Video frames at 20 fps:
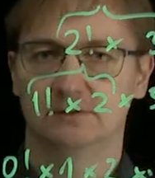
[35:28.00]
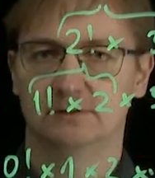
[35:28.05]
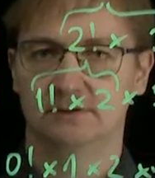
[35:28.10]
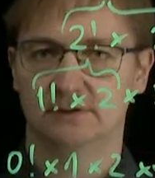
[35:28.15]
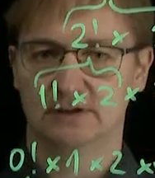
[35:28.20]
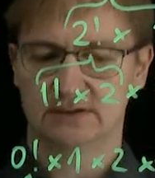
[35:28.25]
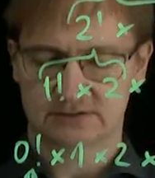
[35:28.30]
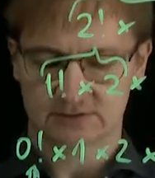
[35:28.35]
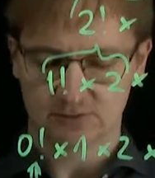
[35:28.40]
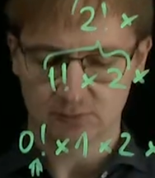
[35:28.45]

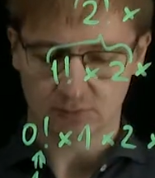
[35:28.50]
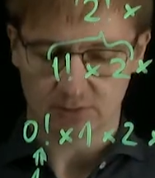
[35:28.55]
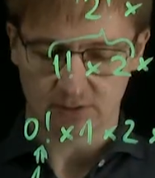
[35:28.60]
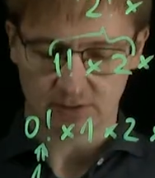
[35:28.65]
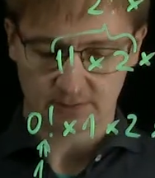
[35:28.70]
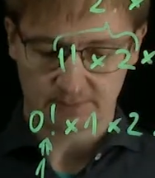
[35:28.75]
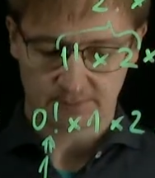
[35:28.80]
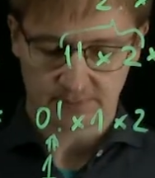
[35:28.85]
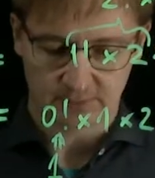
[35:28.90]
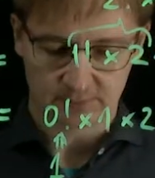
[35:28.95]
let's look
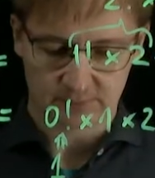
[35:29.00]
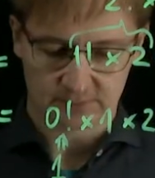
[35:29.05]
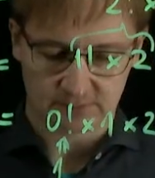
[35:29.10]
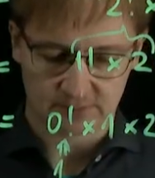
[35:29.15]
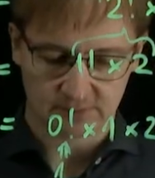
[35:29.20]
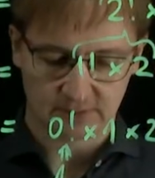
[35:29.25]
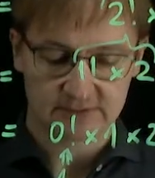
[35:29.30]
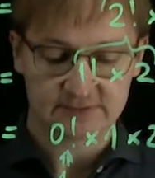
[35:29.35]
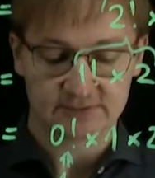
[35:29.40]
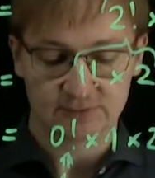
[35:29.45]

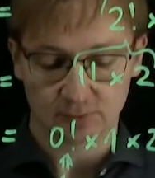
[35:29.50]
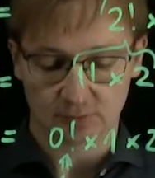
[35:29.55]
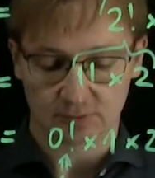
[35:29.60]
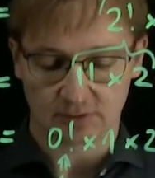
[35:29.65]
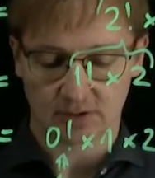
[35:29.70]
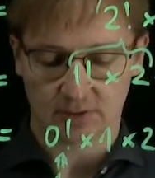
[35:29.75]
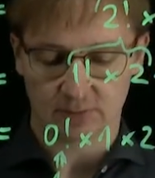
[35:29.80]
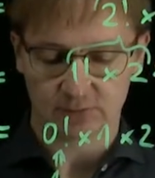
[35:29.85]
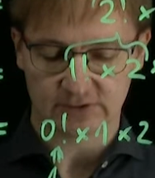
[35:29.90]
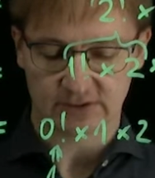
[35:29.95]

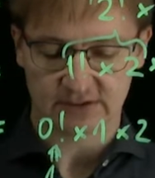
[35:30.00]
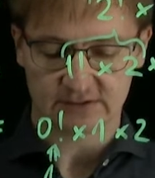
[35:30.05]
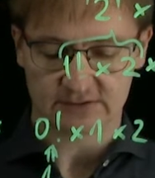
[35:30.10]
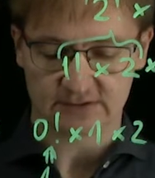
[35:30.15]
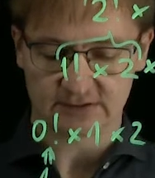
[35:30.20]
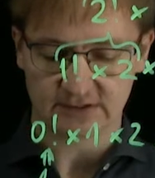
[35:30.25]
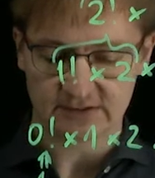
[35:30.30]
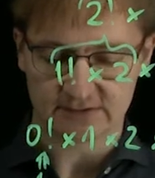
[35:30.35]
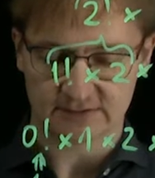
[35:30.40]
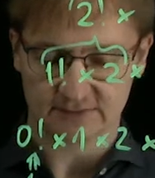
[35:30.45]
how the
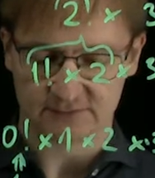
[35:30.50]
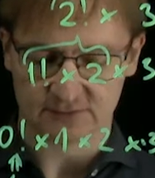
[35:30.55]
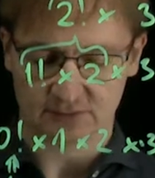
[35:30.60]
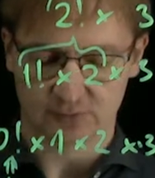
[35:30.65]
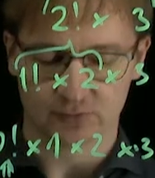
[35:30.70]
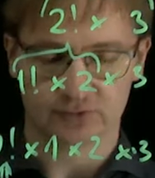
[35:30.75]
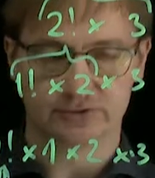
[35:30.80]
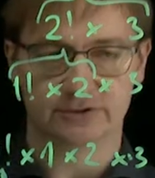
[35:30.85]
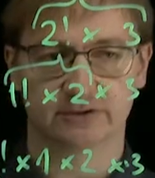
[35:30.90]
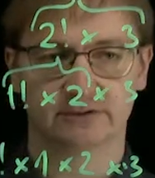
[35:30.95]
iterative
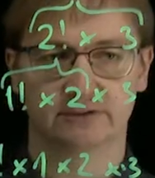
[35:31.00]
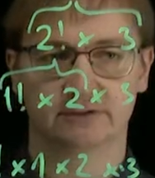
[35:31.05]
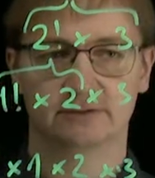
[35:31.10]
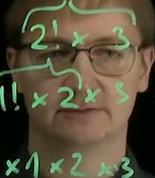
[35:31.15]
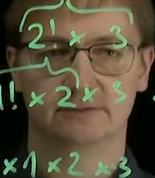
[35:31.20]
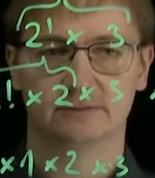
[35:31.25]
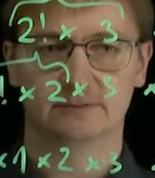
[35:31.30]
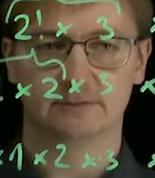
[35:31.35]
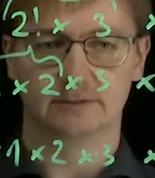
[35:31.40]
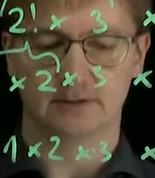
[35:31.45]
solution
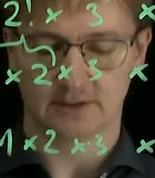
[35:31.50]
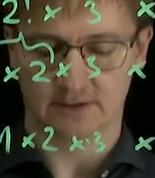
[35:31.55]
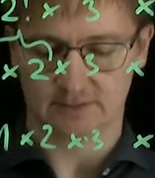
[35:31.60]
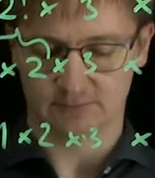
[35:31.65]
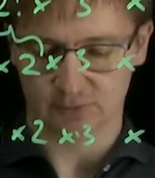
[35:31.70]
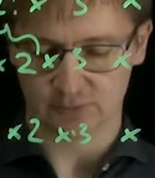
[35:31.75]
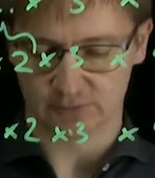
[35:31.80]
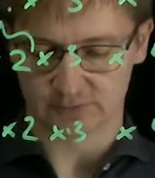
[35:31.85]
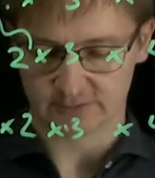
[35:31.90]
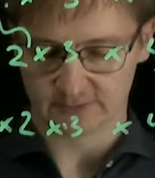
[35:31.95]

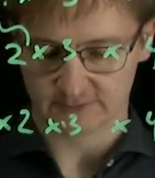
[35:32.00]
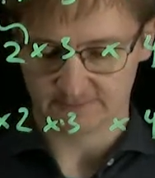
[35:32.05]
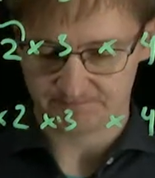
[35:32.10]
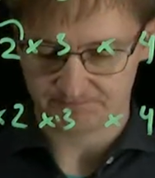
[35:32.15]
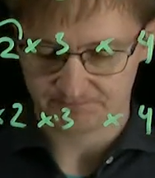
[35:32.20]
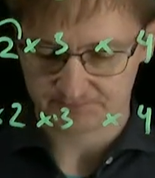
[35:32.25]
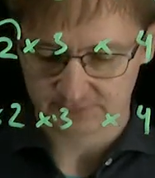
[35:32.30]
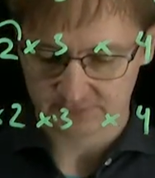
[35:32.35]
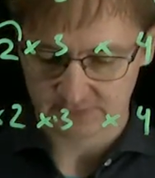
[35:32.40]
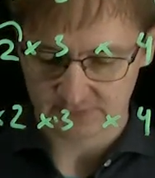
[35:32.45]
would
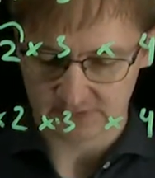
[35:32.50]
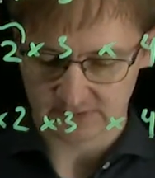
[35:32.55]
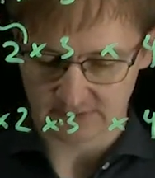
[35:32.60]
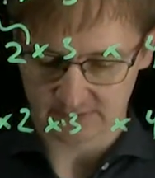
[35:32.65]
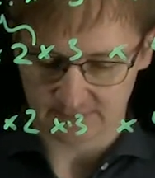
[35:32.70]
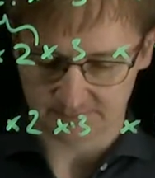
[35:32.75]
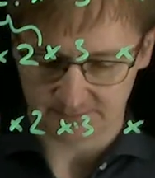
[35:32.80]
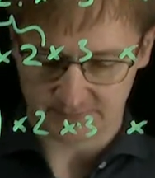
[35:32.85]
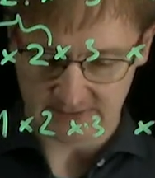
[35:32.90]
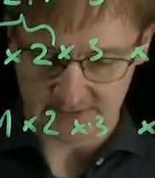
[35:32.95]

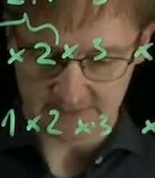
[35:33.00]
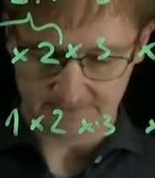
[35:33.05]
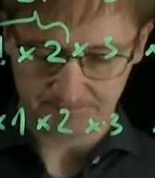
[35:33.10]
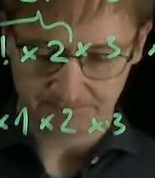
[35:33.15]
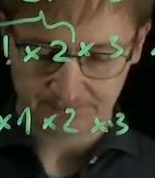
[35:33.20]
be.